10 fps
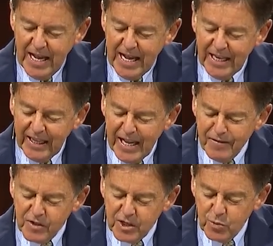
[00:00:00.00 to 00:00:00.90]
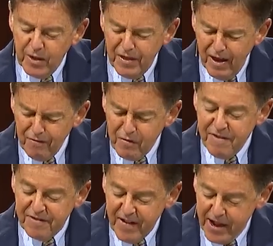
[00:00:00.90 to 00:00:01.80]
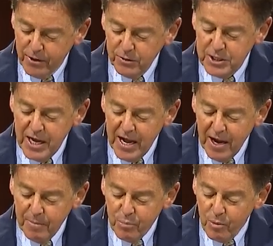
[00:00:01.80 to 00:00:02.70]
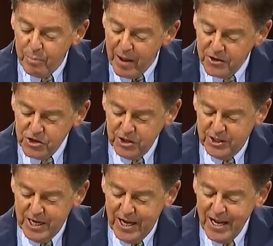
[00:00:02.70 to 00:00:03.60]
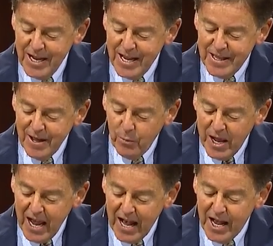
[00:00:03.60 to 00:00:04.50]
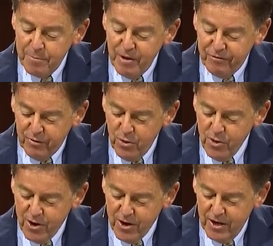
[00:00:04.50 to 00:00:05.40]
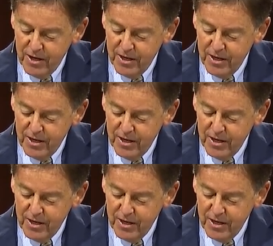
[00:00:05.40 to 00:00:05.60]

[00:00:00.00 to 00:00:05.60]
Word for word: He leaves us with every faculty and propensity that we had before